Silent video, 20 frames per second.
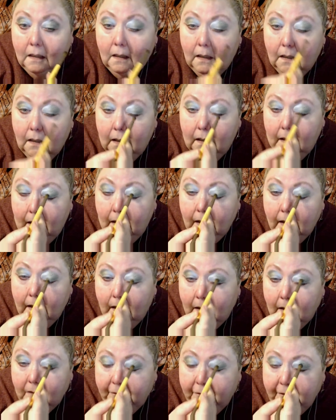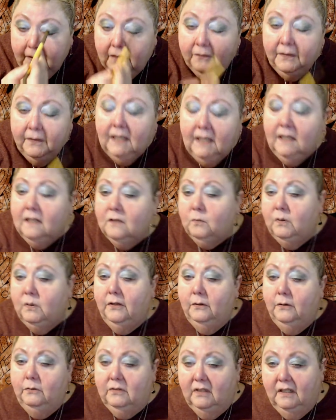Yeah, Finnegan's one of those
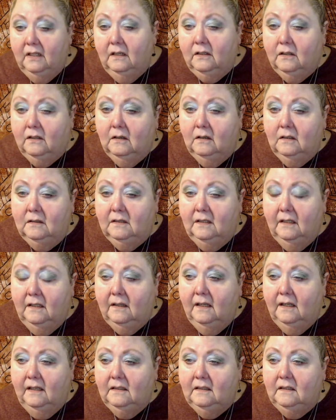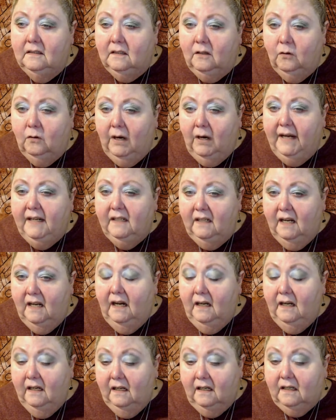little dogs that thinks he's a Great Dane in a
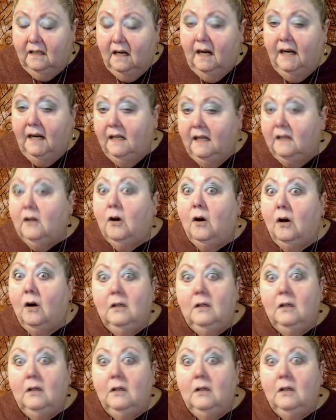tiny dog